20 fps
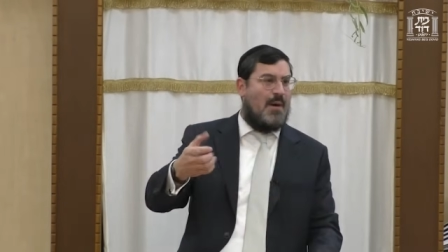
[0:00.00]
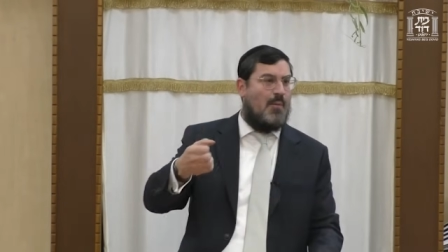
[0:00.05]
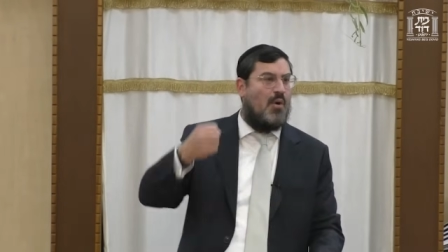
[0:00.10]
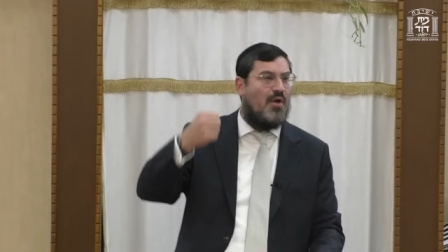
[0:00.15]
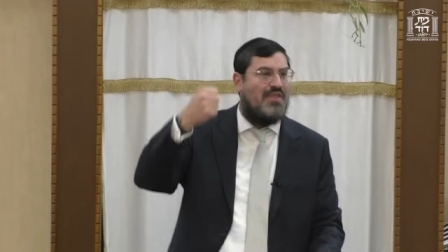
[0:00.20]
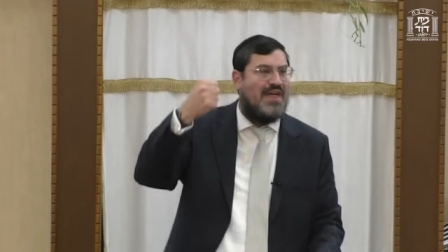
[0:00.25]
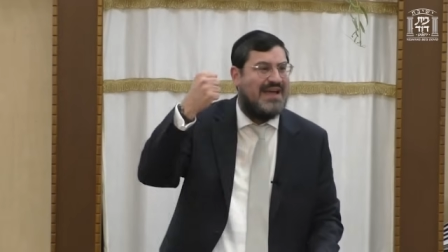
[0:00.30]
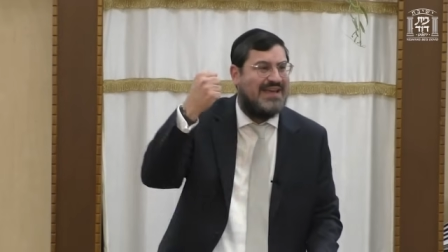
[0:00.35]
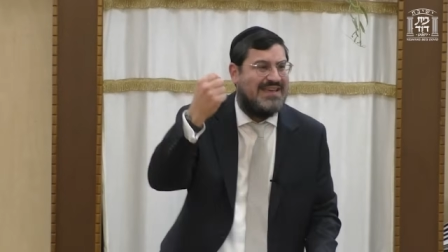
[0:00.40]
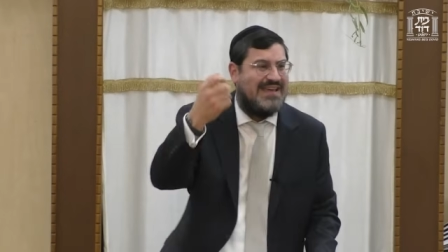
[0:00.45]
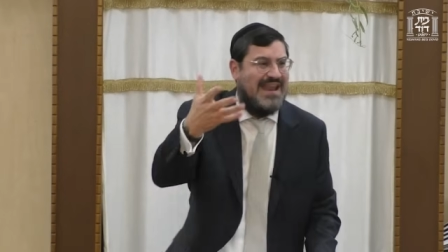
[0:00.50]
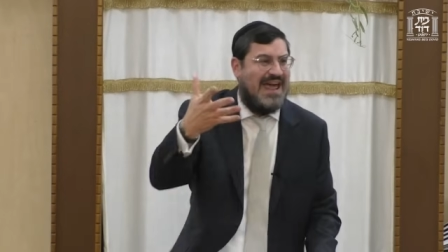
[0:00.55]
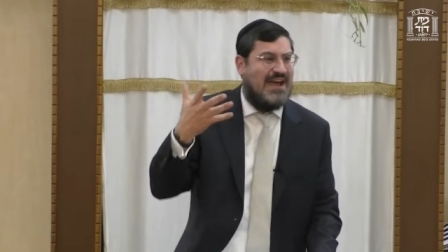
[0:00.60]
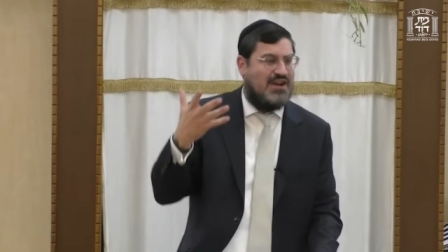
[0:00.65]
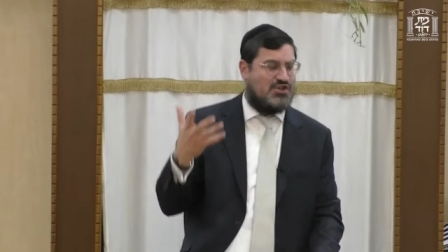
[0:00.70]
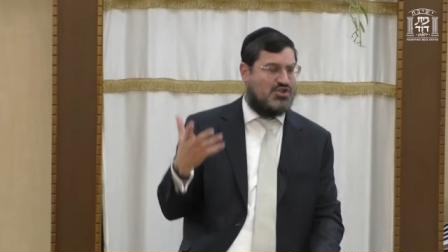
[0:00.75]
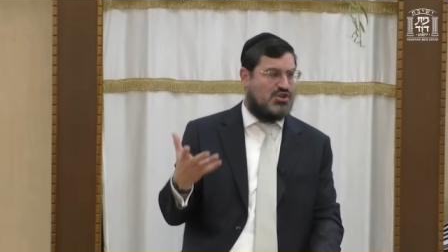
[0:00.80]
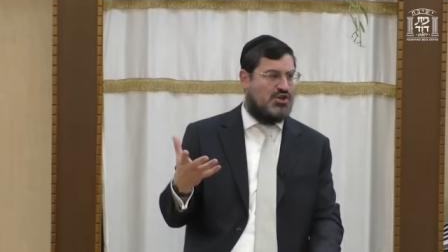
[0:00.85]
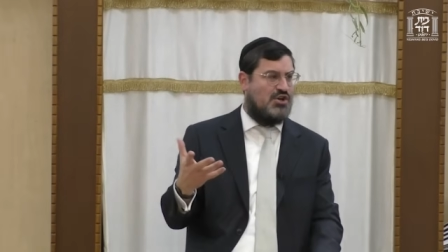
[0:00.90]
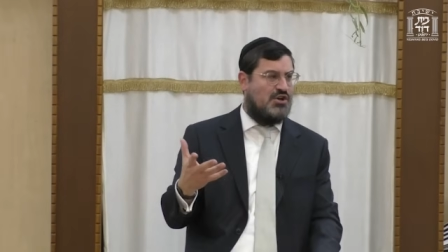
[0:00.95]
I want that
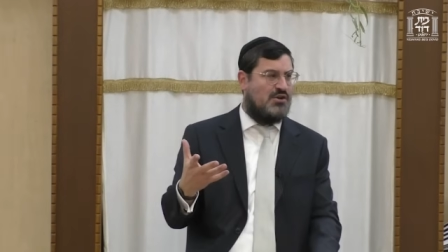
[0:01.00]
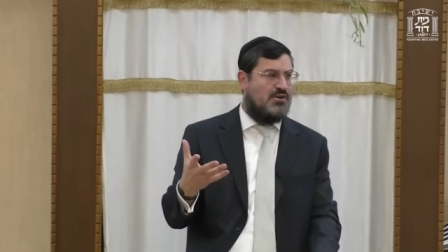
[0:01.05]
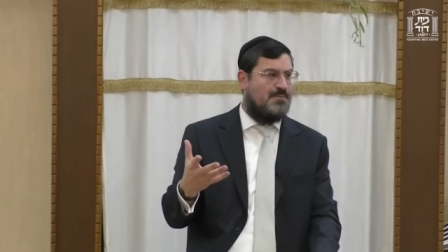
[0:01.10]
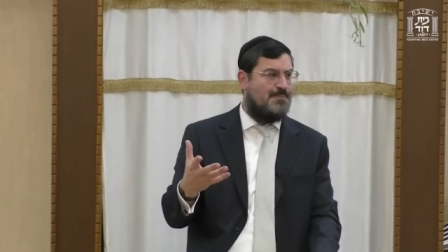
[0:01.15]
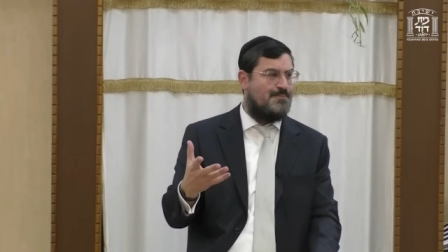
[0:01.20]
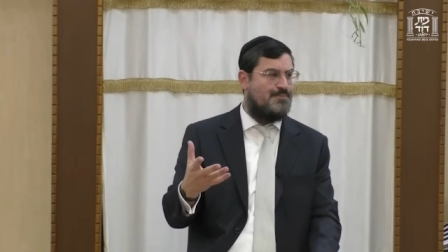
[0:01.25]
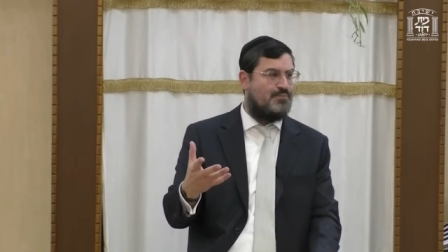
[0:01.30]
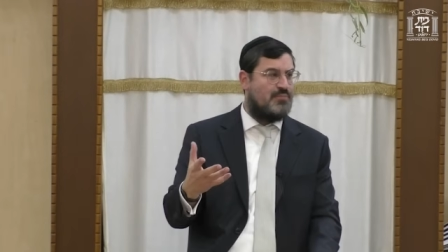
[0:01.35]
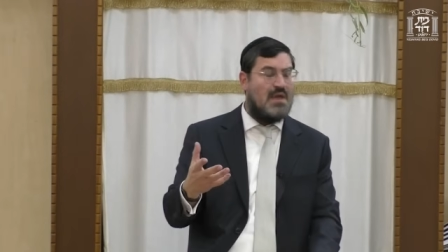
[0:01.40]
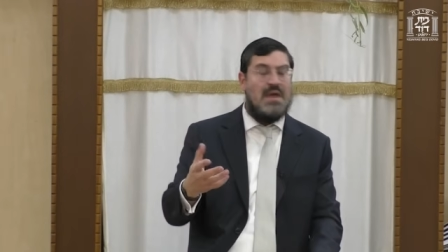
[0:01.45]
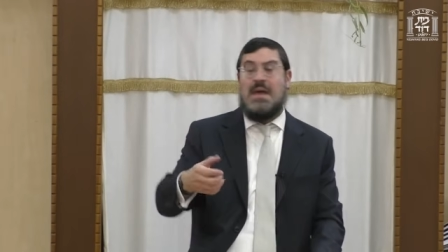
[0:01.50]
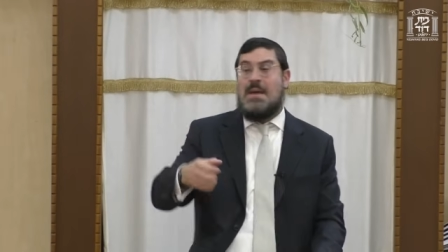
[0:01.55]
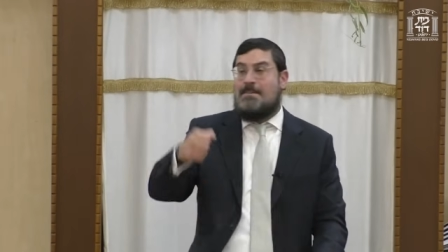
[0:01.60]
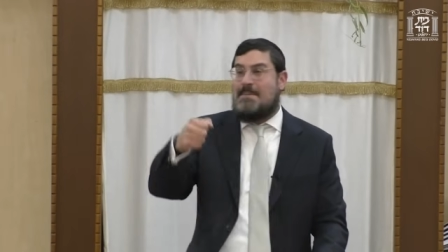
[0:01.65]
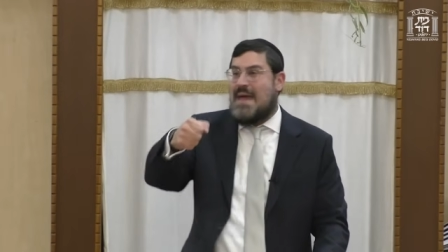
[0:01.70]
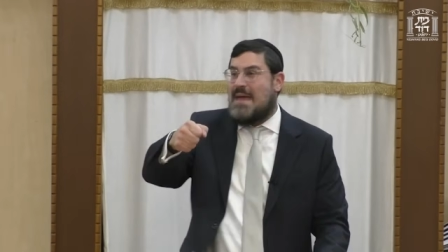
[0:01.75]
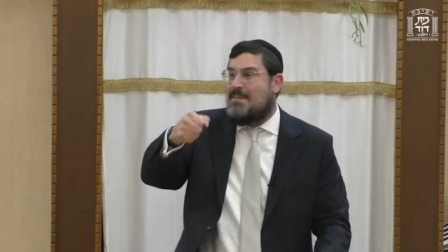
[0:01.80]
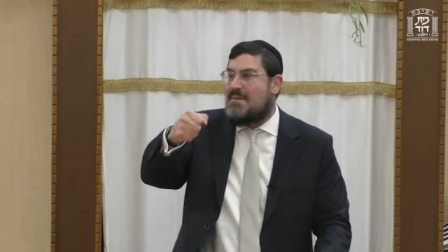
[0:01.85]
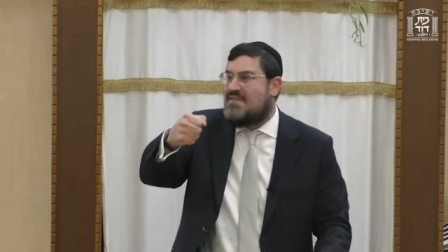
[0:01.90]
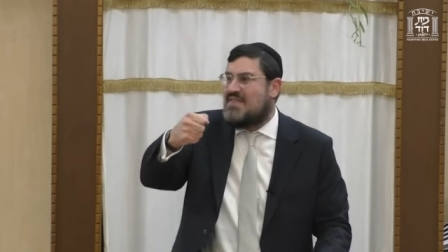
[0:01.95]
connection."
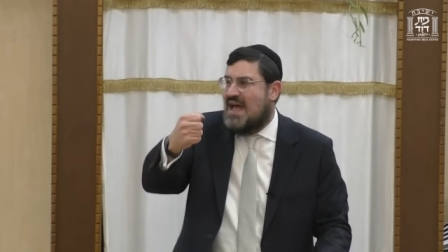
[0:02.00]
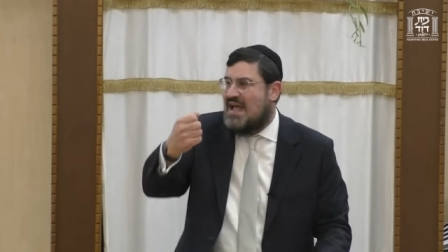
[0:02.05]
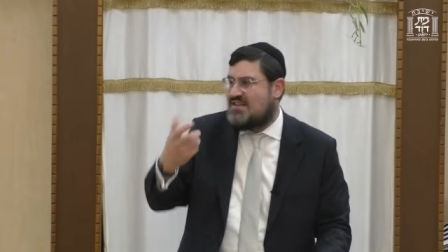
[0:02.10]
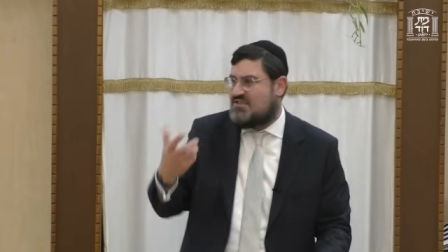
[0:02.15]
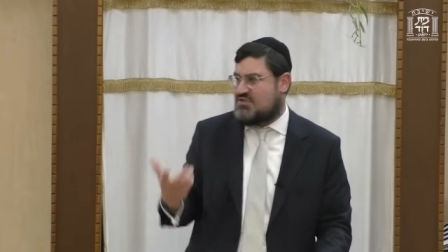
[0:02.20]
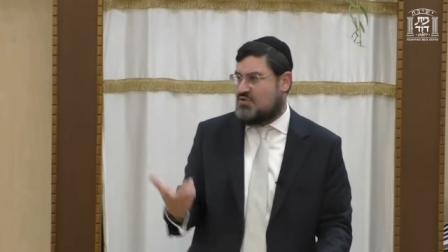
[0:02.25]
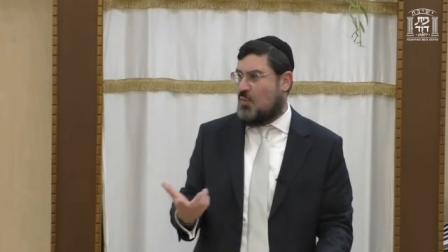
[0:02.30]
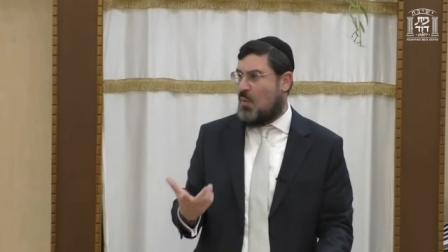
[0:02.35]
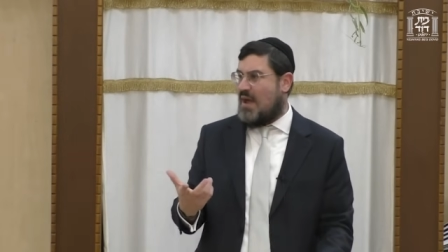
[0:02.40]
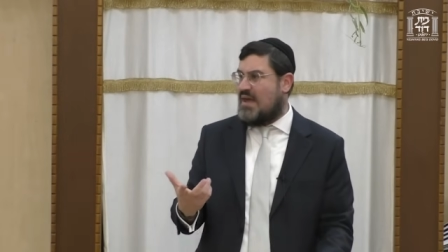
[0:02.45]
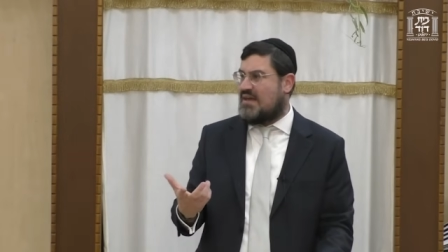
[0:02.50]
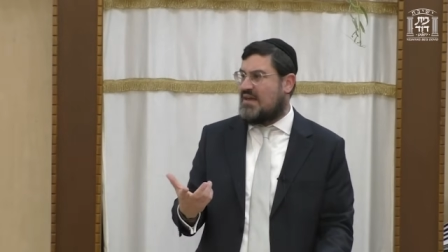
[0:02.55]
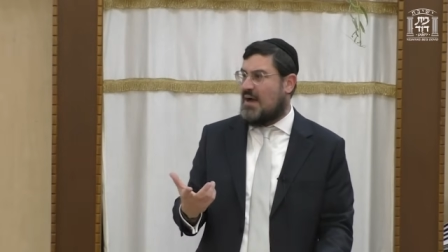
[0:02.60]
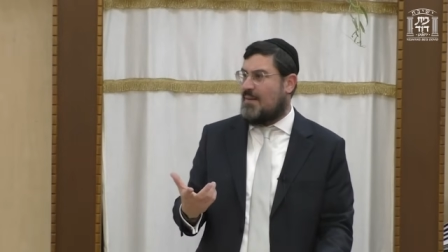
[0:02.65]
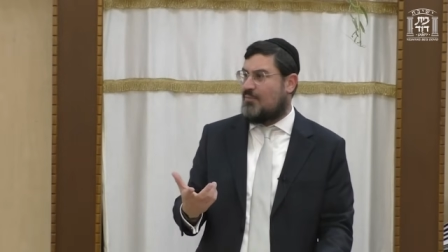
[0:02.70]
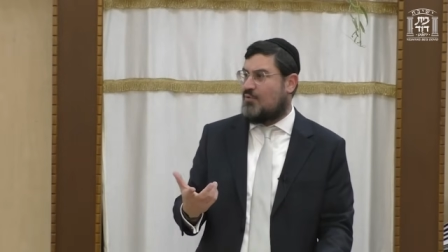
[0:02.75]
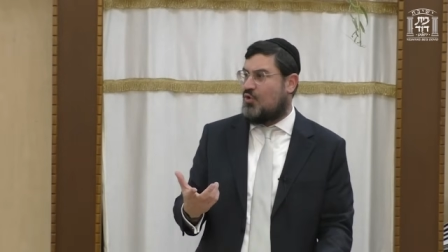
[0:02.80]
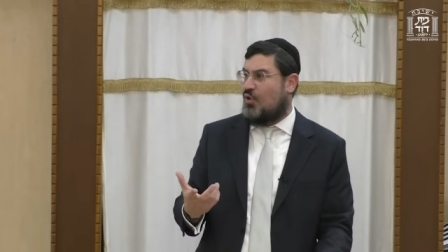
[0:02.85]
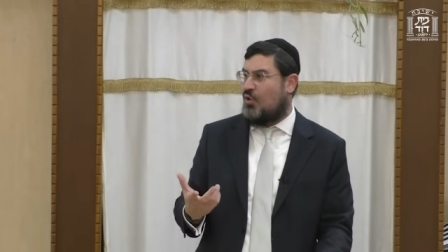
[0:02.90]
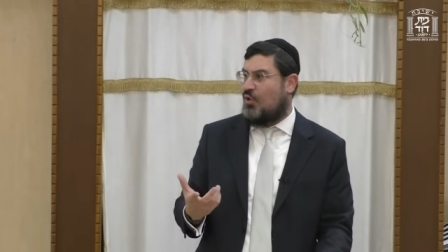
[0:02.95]
Maybe that's the
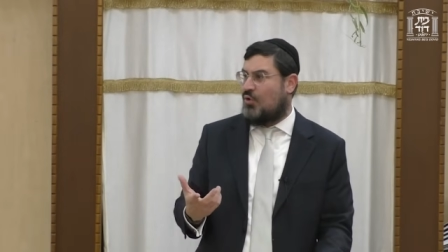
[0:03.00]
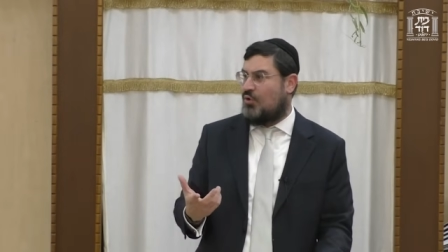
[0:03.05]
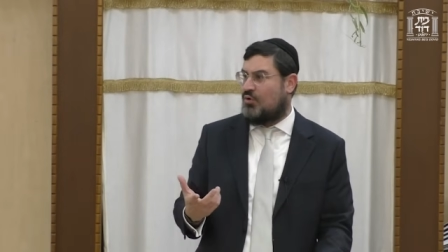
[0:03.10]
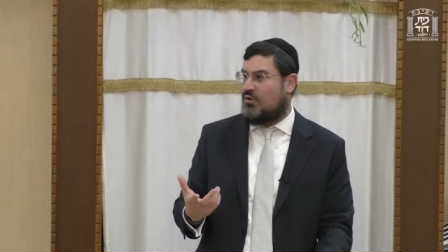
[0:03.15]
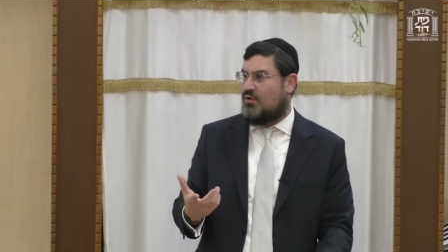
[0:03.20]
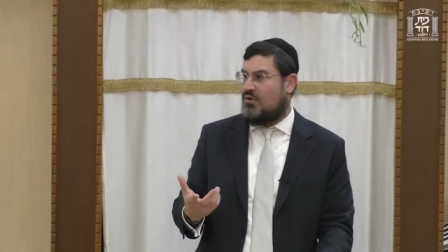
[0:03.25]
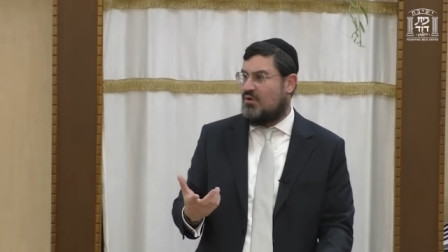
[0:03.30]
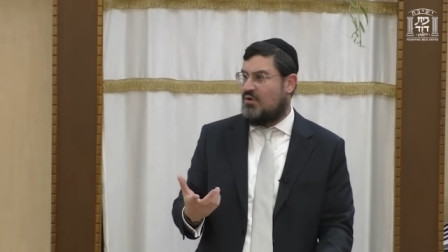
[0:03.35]
wake-up call.